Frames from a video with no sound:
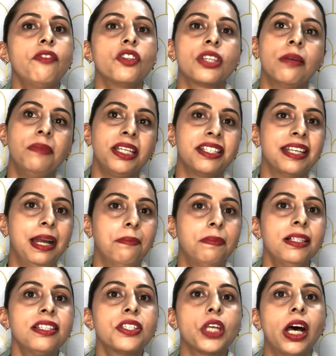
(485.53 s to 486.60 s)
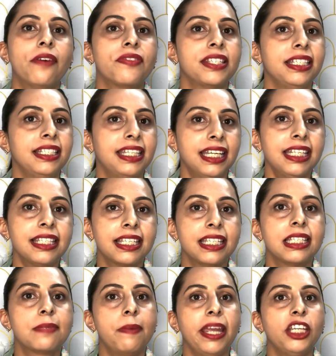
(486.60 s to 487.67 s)
some examples of
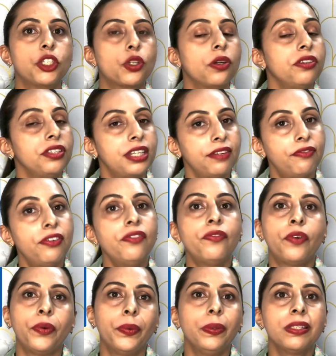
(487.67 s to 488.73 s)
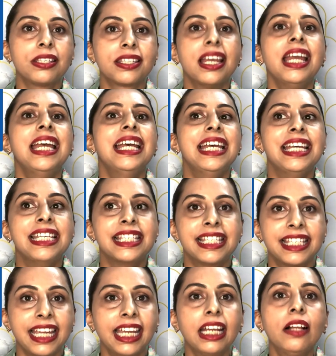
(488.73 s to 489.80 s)
sentences based on different rules.
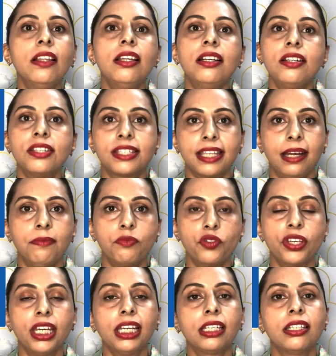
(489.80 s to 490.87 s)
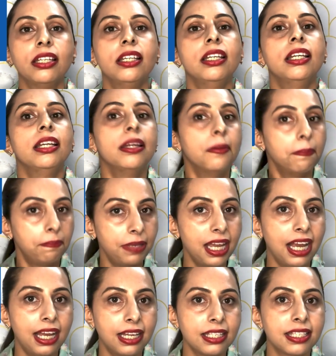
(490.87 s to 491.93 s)
Singular subject
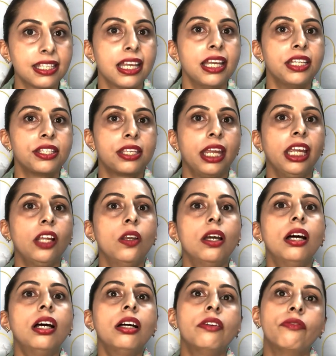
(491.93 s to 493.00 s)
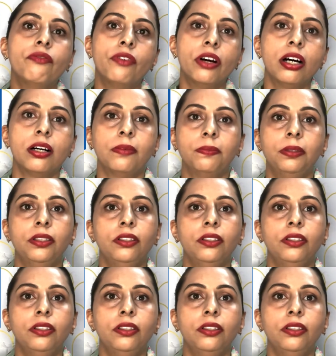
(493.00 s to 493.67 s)
plus singular verb.